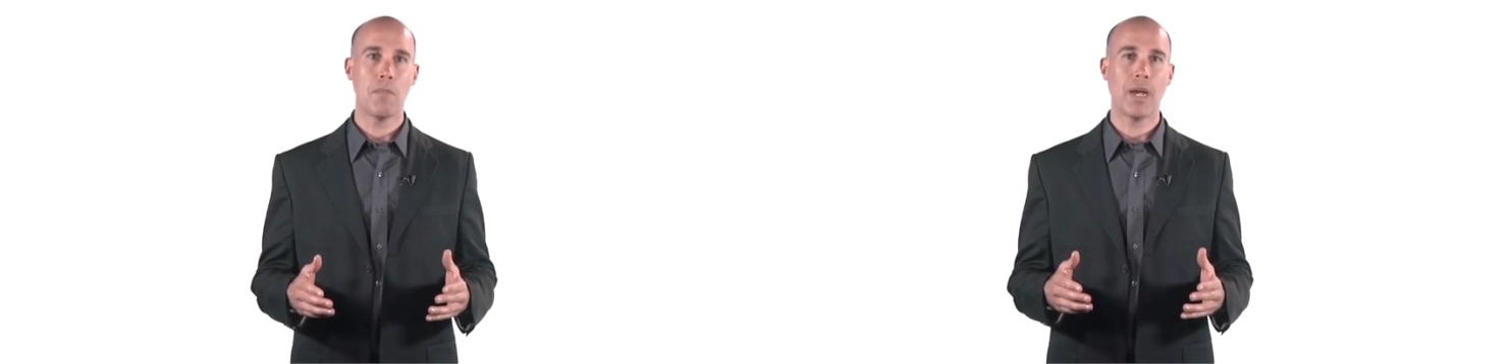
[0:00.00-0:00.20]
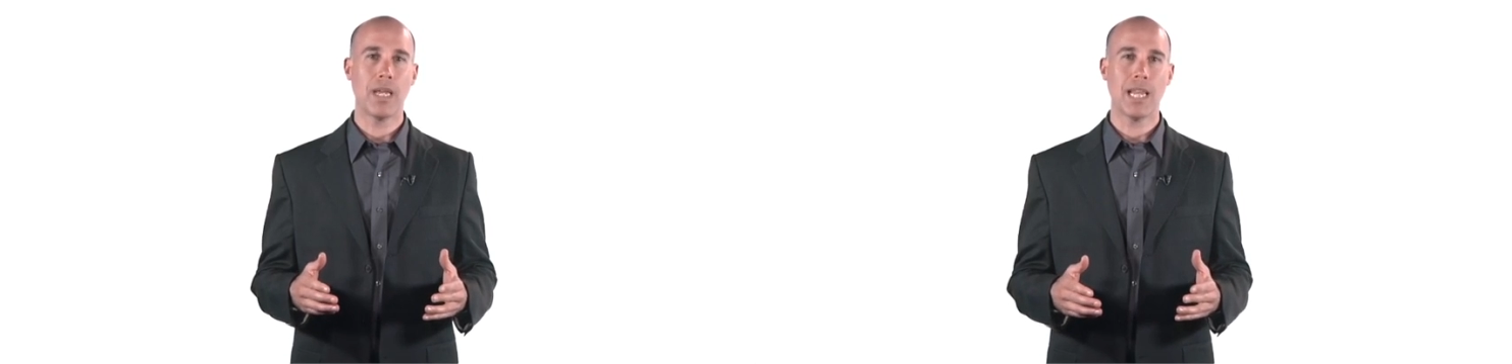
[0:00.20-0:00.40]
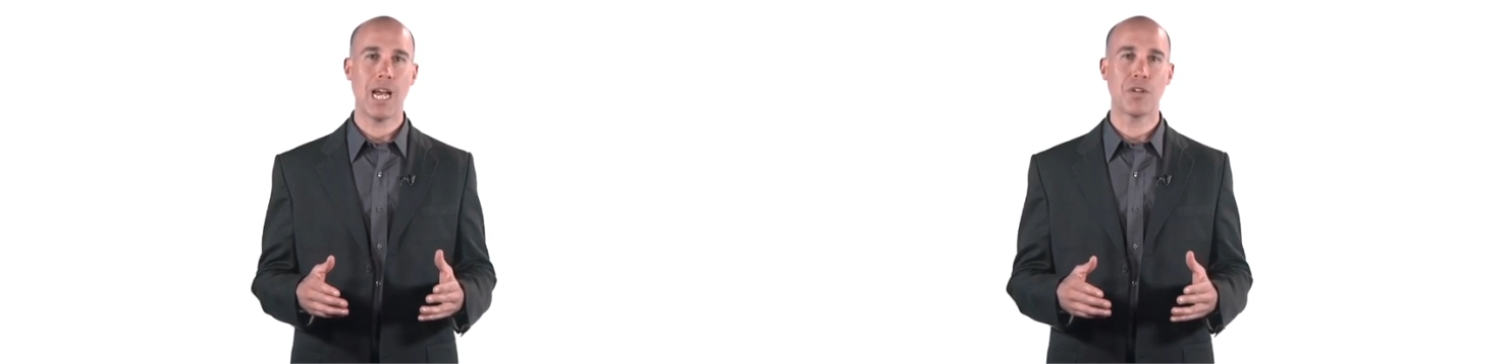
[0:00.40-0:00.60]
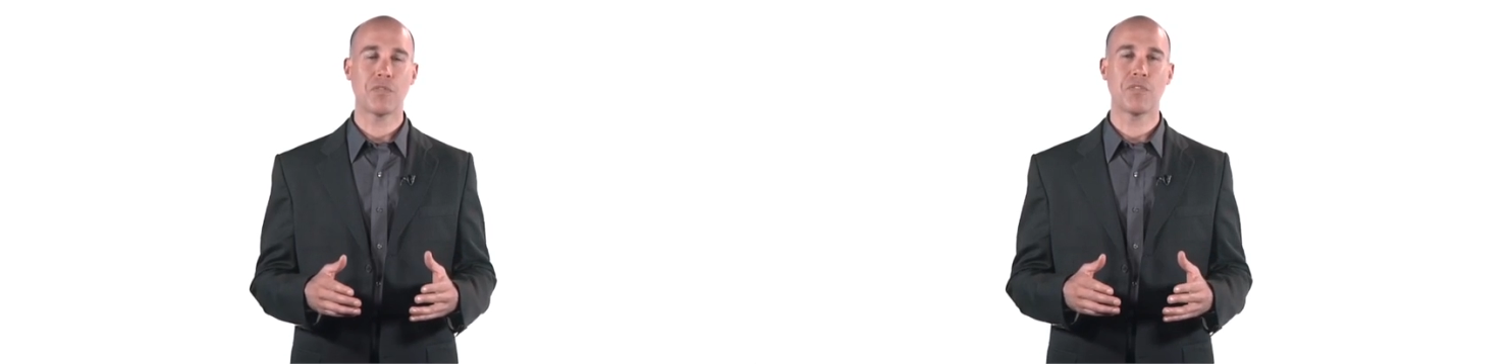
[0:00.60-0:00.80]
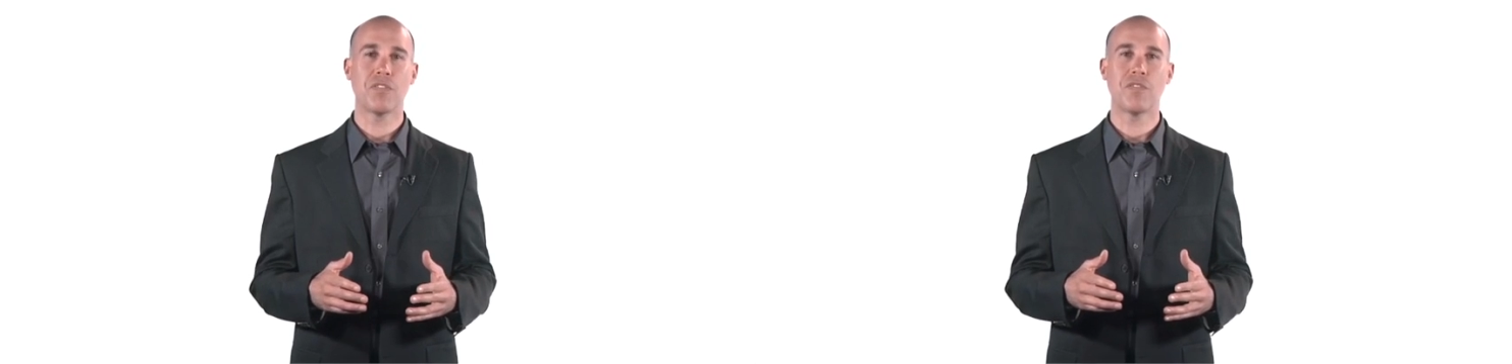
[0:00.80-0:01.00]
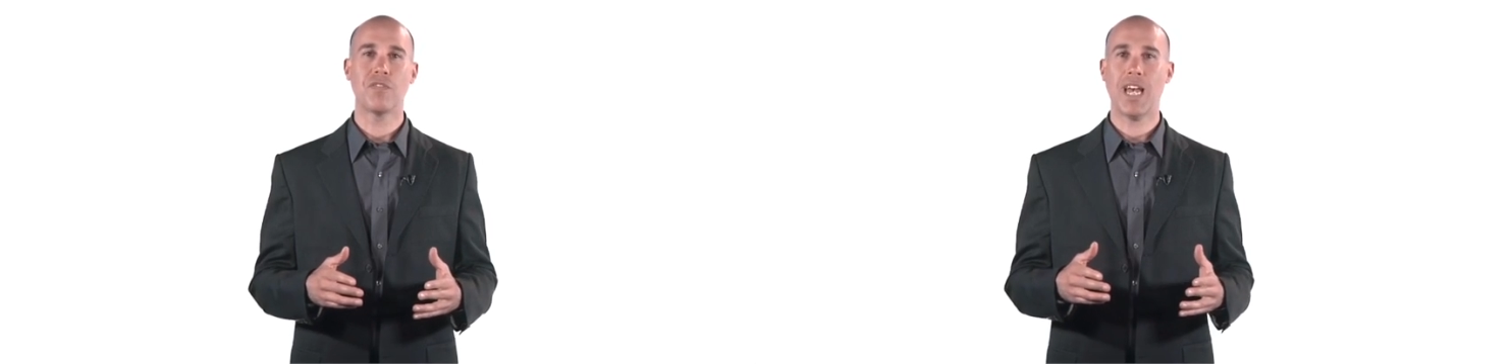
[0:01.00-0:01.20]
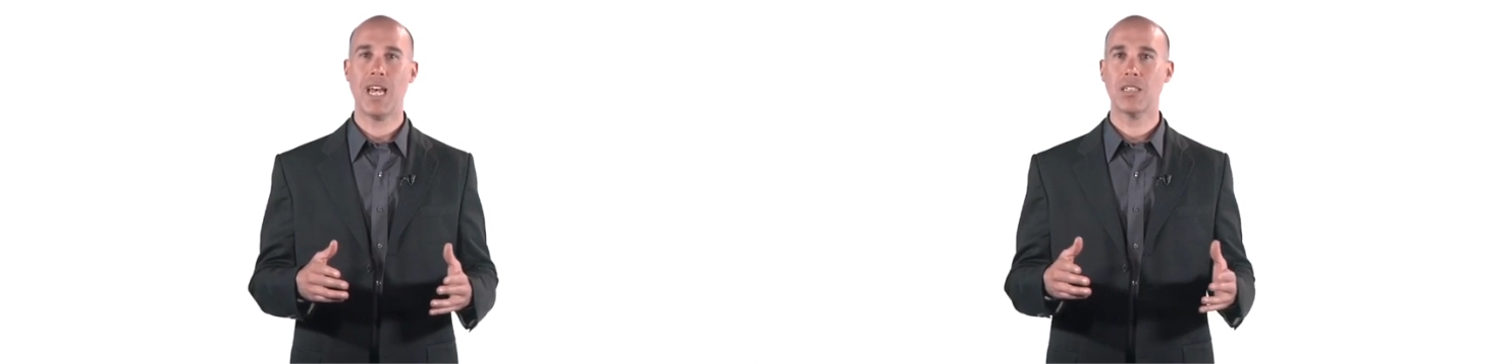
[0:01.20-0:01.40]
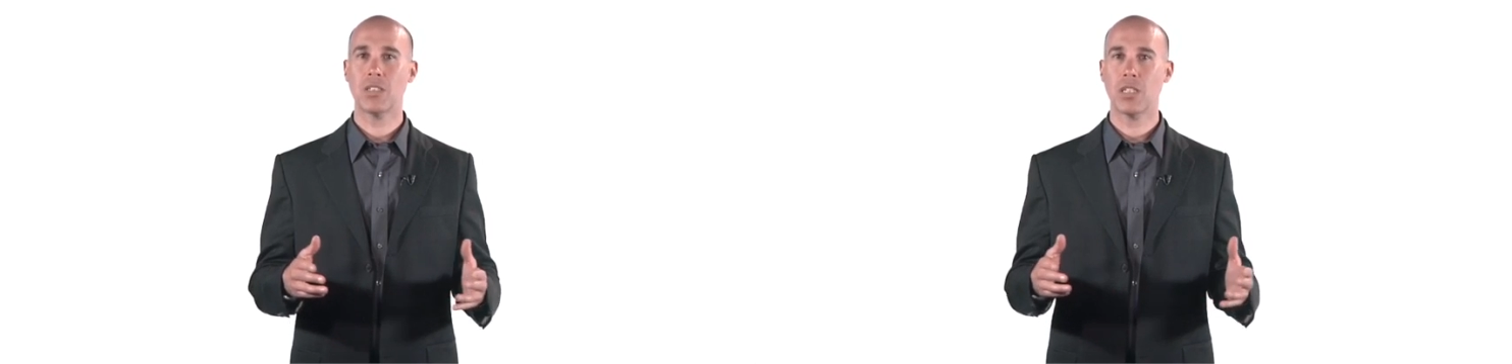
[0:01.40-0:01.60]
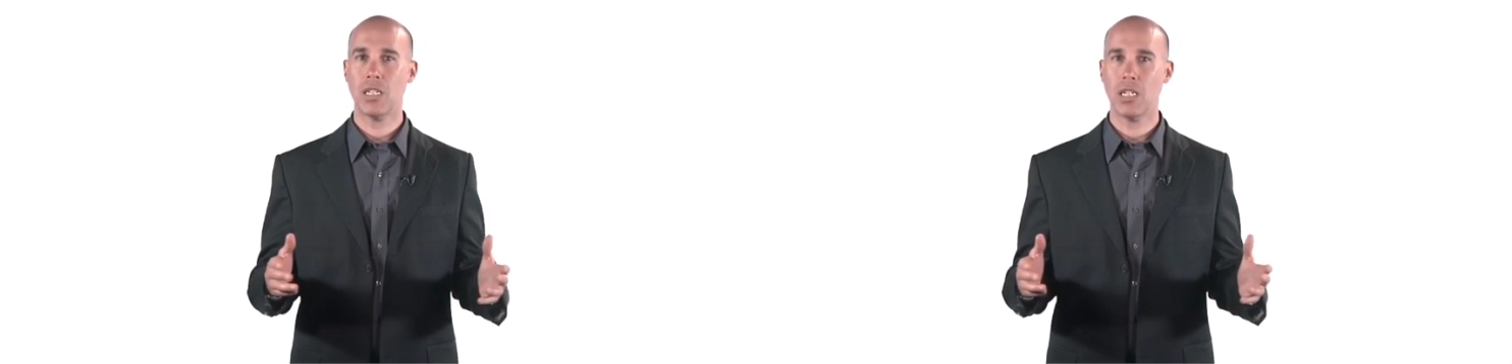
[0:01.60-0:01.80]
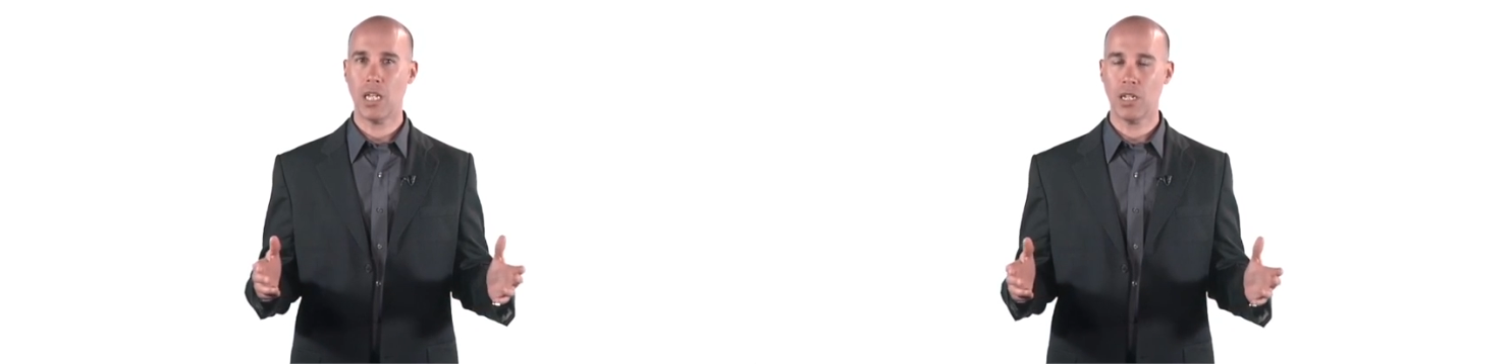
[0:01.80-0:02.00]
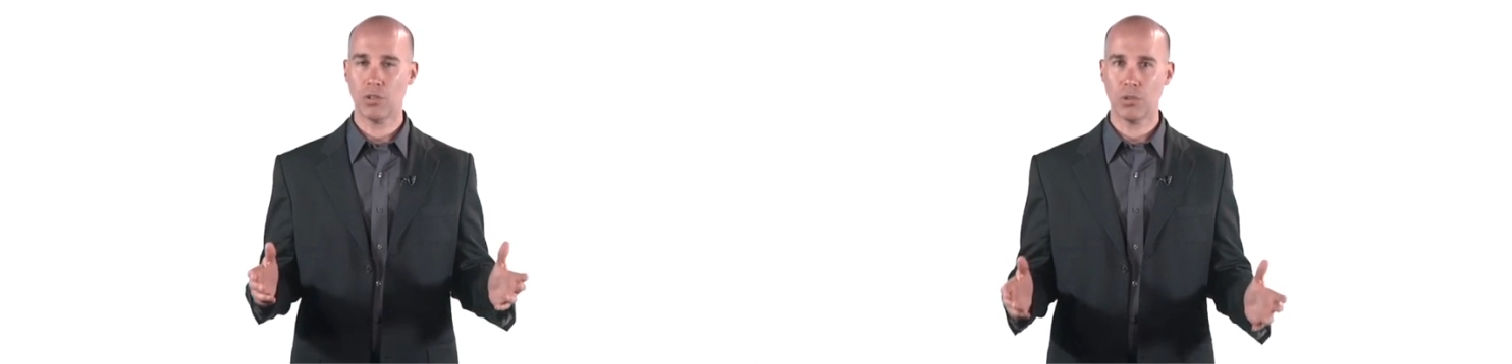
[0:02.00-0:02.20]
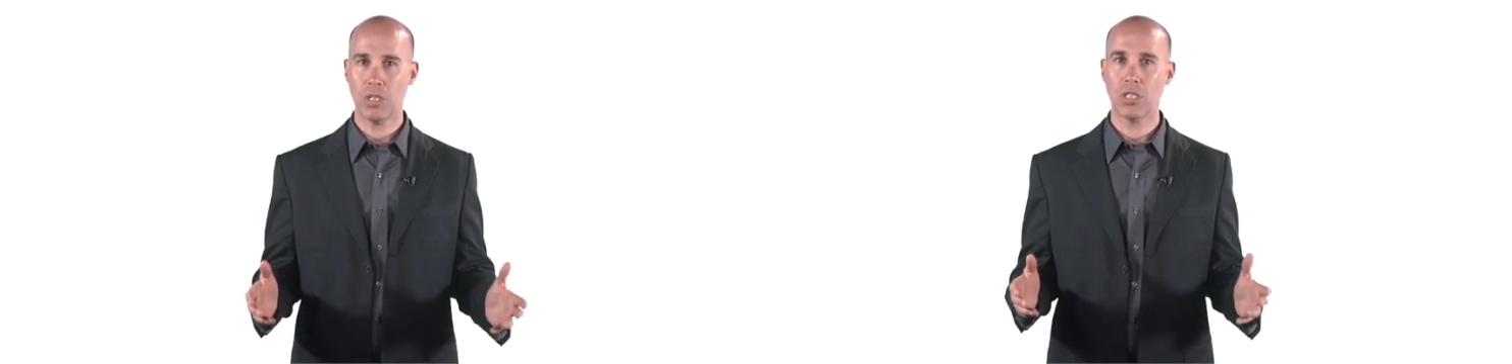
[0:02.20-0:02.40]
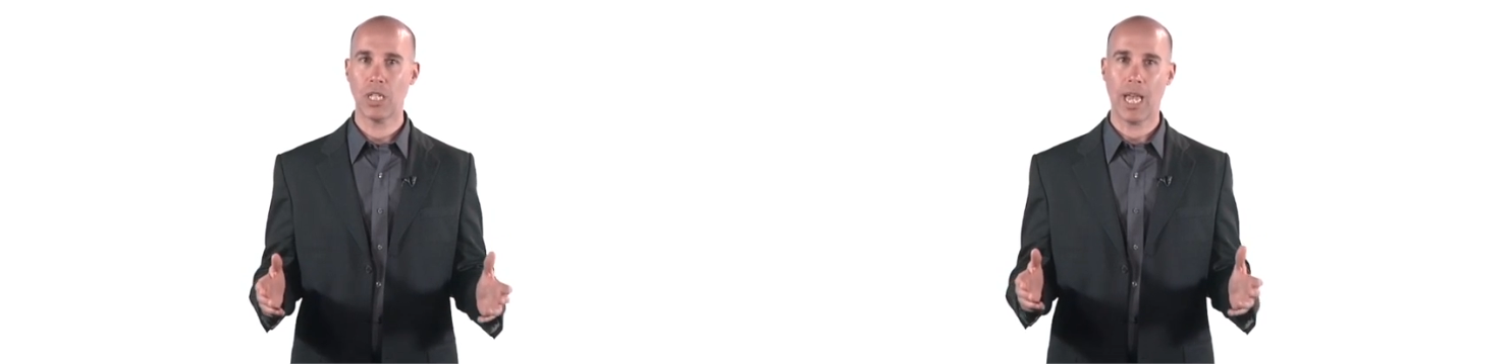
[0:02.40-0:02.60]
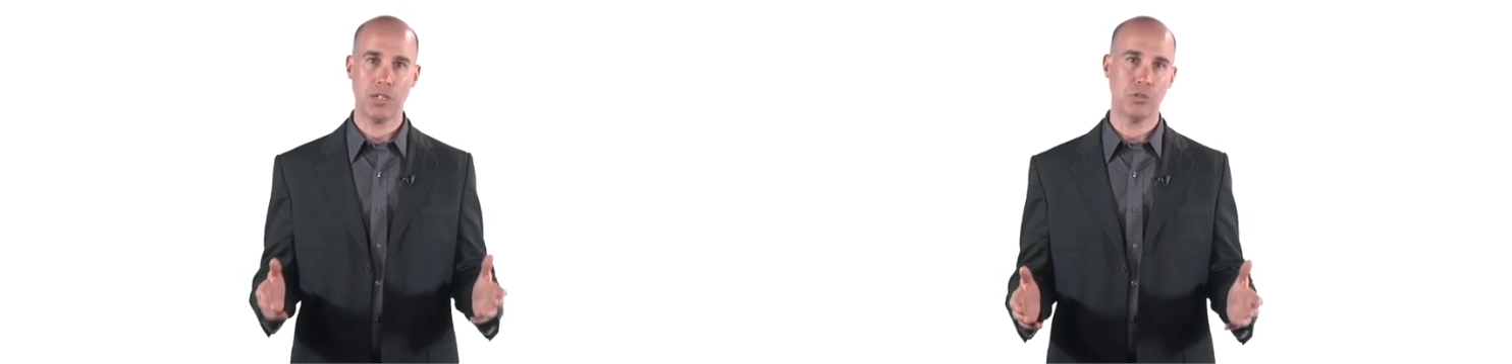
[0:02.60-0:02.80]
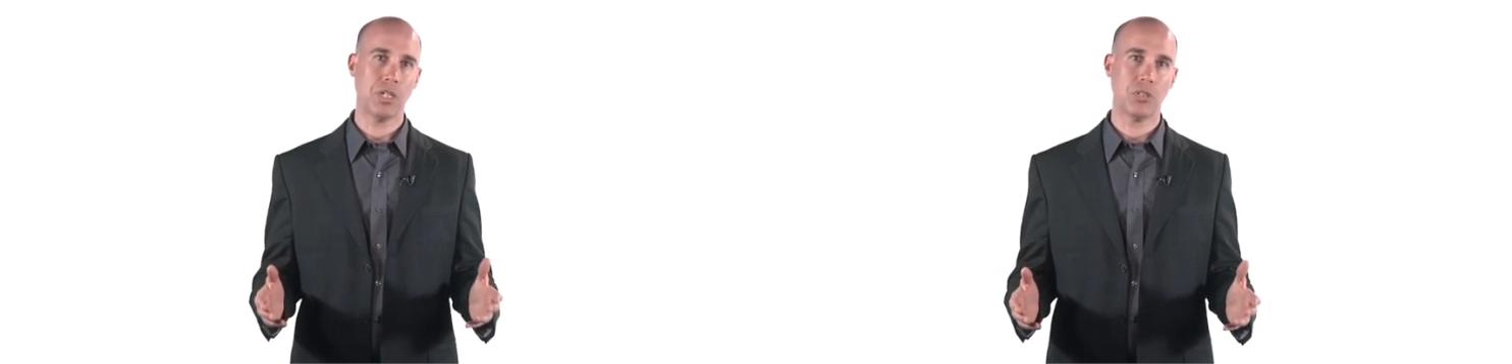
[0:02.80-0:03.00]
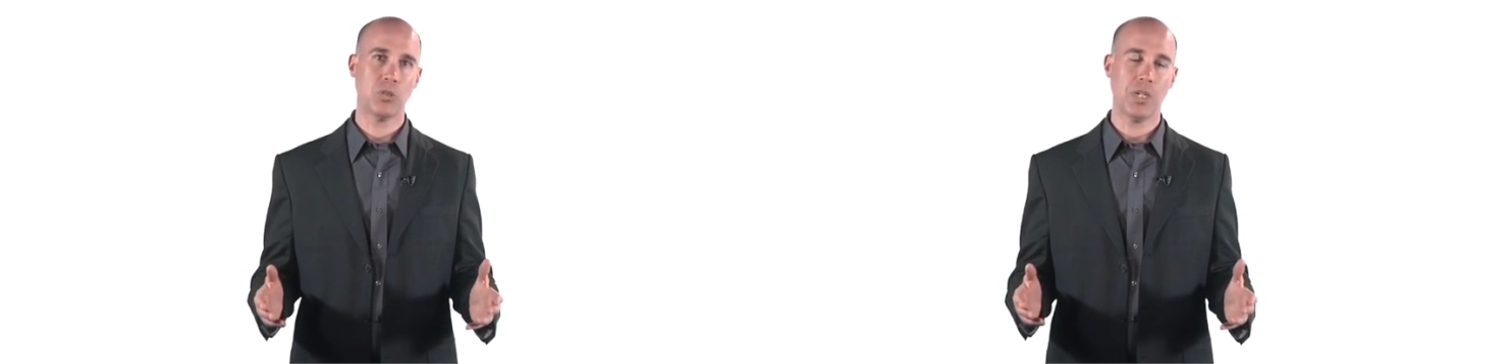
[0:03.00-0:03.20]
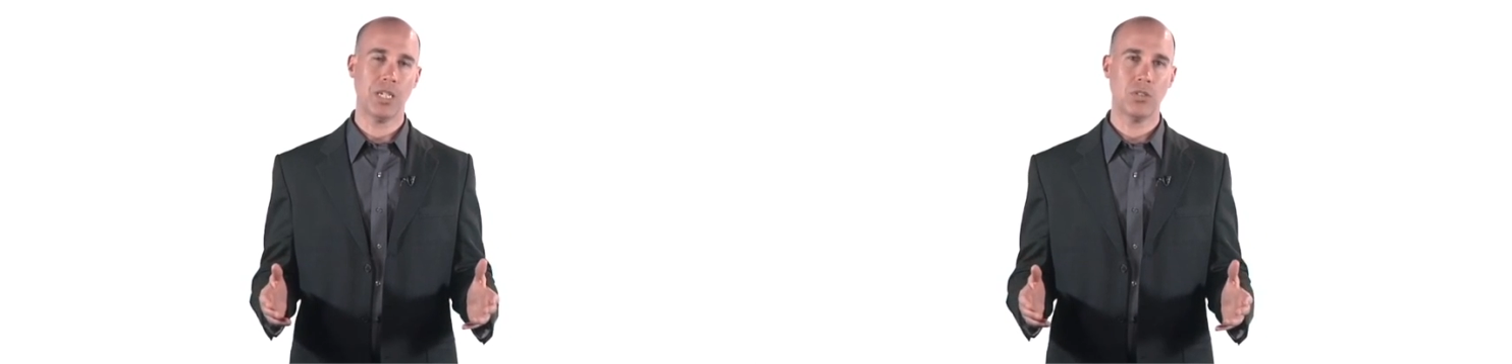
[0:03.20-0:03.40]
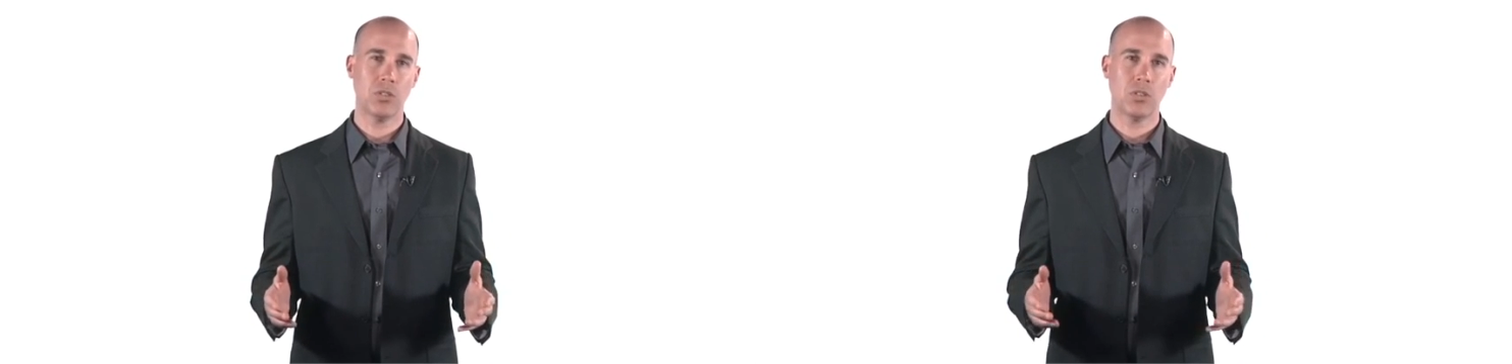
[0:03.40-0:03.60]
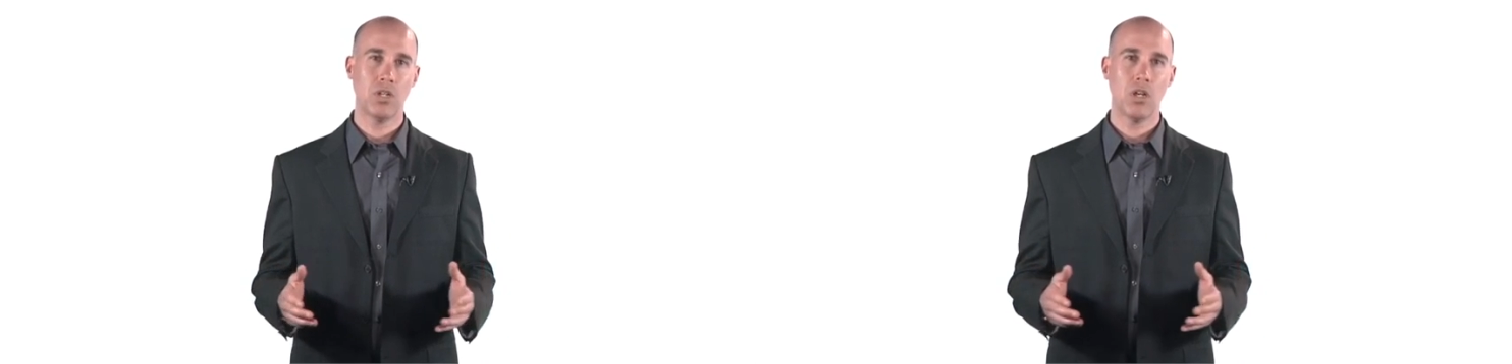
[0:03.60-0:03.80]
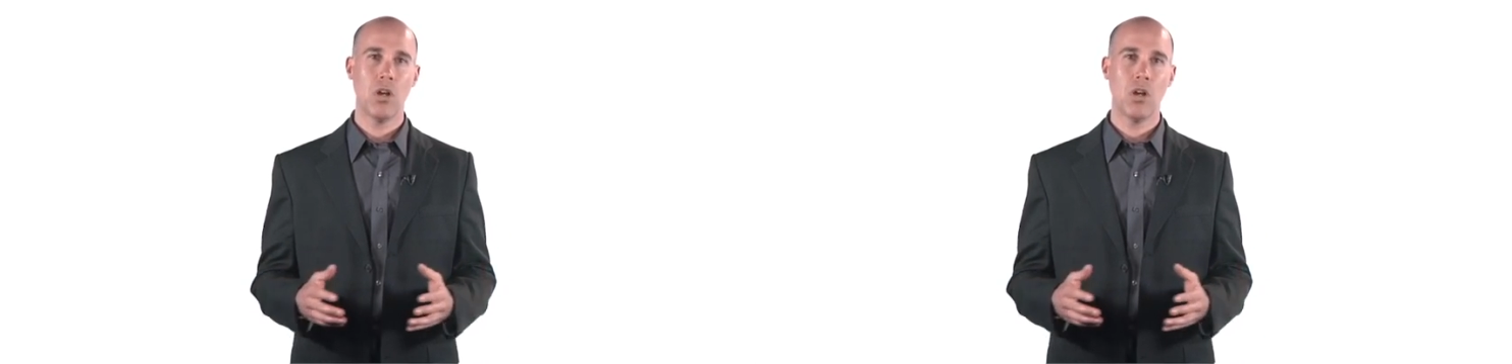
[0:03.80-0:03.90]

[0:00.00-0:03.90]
by allowing for vastly increased address space.